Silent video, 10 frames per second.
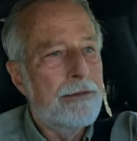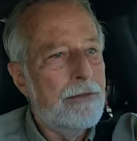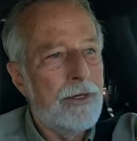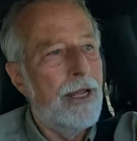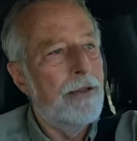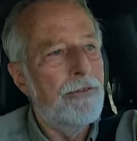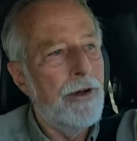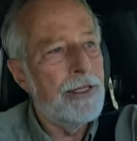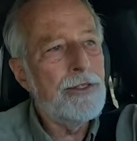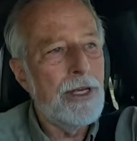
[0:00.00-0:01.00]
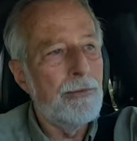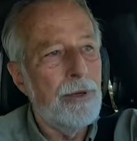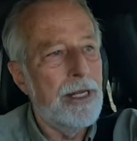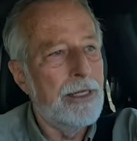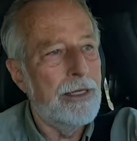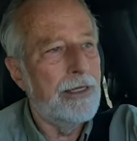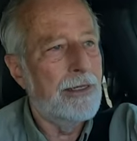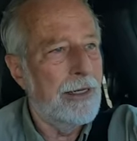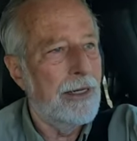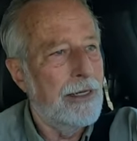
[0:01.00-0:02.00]
trying to find somebody
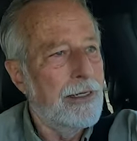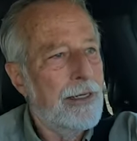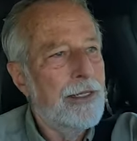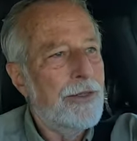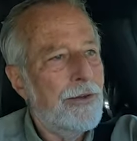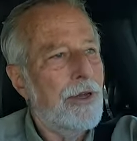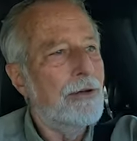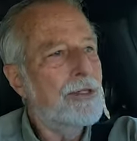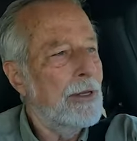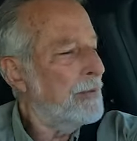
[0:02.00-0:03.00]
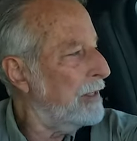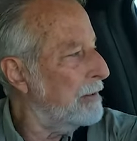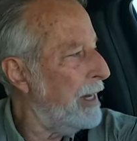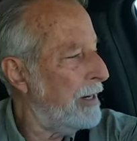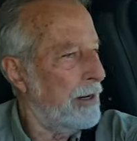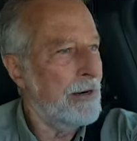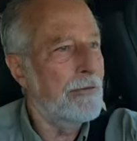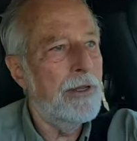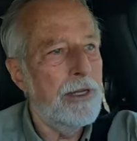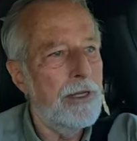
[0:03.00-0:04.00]
that uh, knows something about
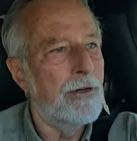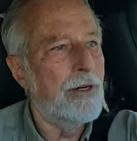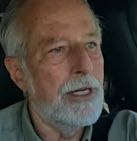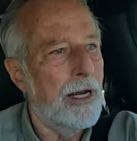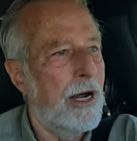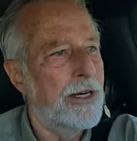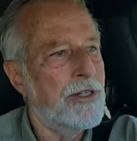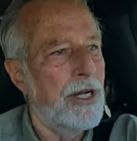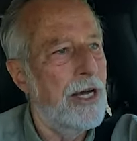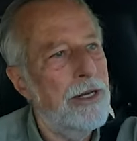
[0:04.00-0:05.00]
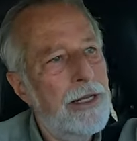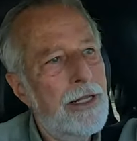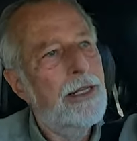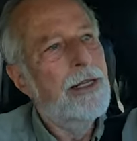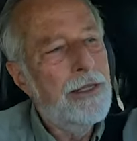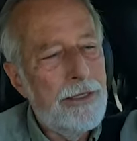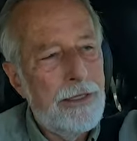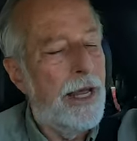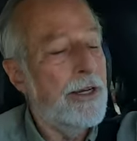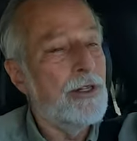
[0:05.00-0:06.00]
RVing or get a hot shot
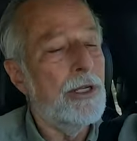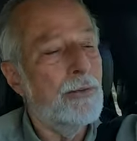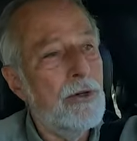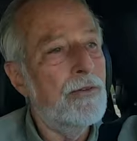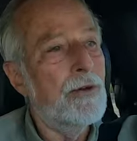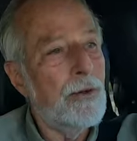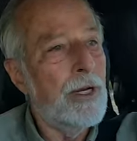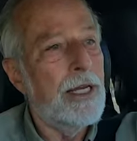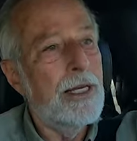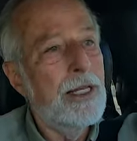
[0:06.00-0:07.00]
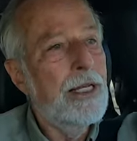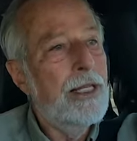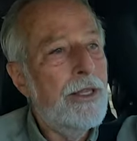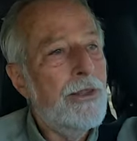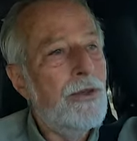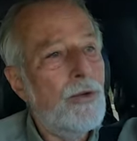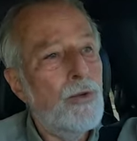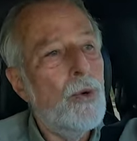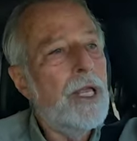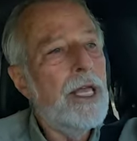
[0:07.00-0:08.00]
to actually move the rig.
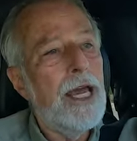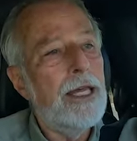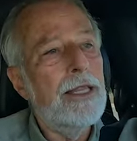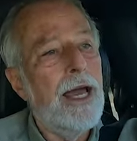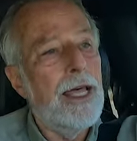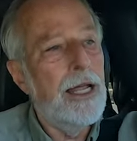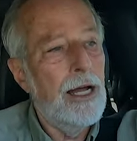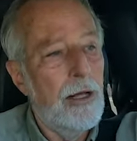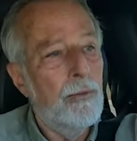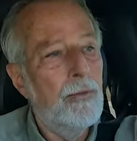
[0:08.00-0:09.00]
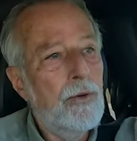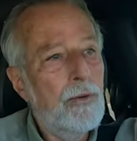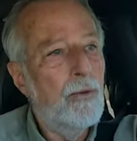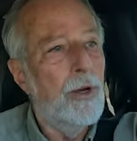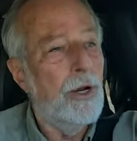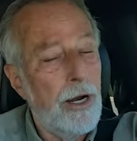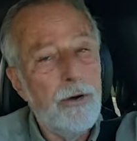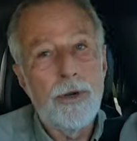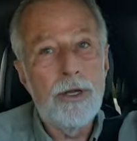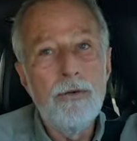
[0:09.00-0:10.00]
We had that help when
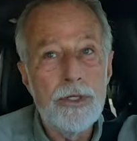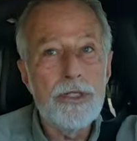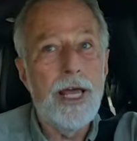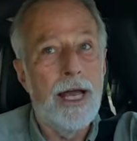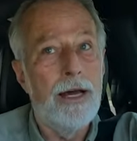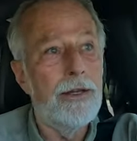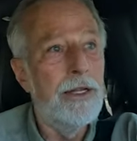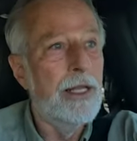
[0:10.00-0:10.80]
our rig was down.